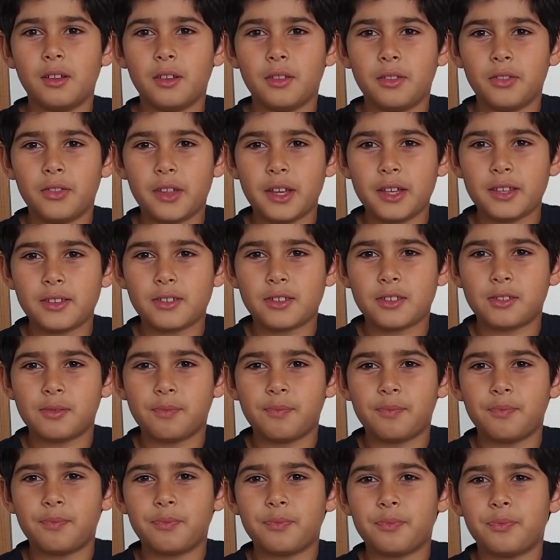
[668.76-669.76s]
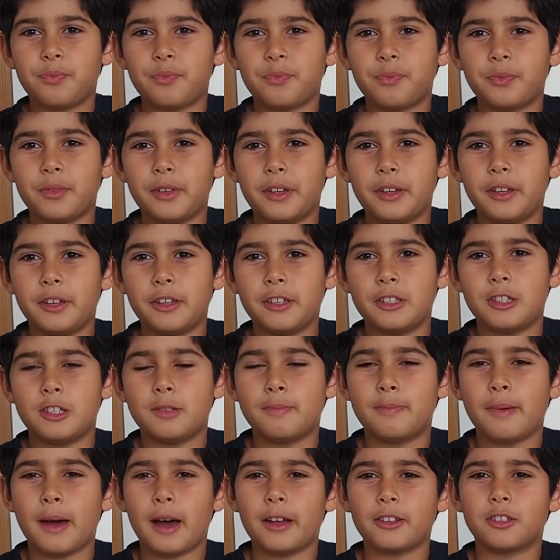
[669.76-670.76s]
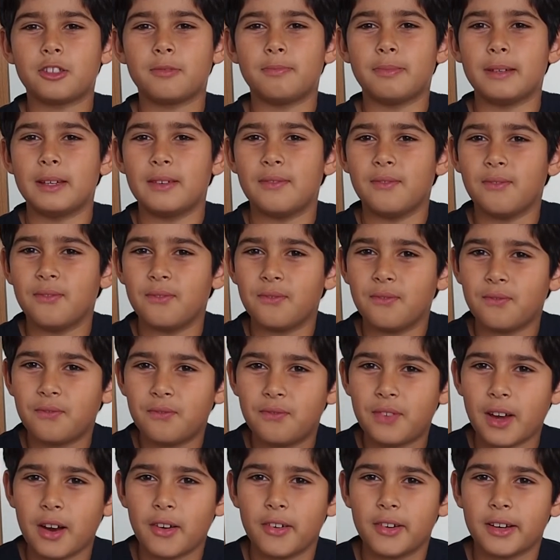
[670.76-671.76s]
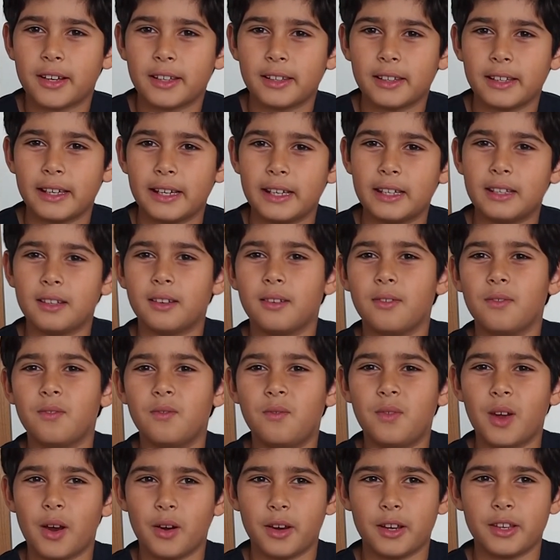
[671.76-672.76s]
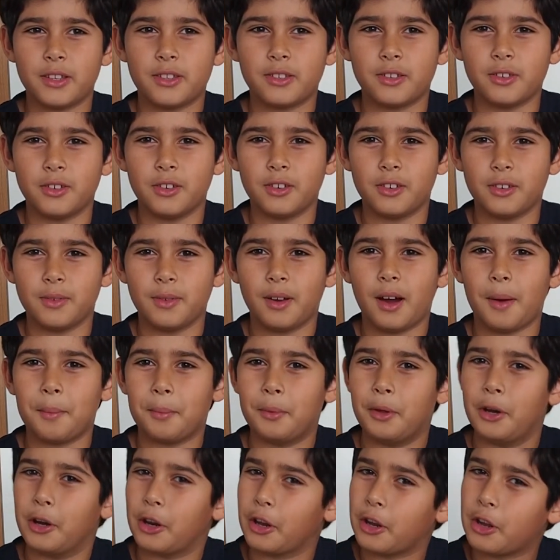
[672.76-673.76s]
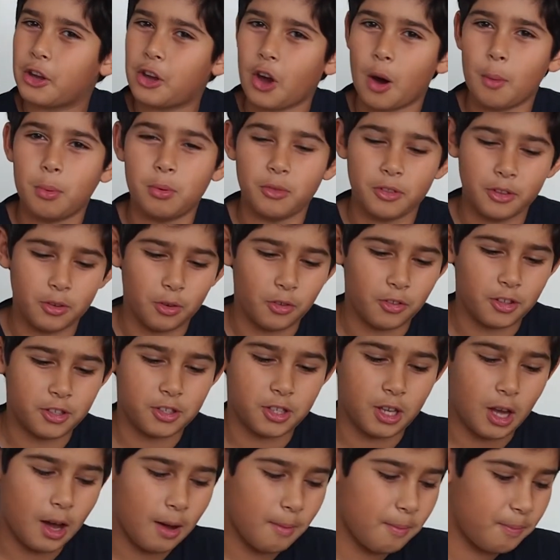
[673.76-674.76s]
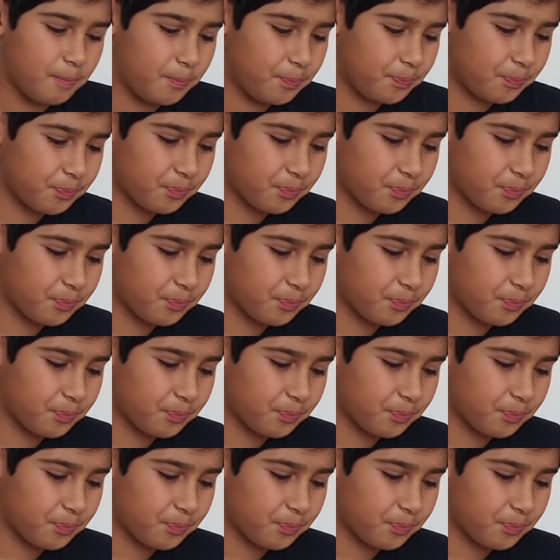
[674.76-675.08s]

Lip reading: this is about to be very clean very soon. I'm gonna gobble all this up.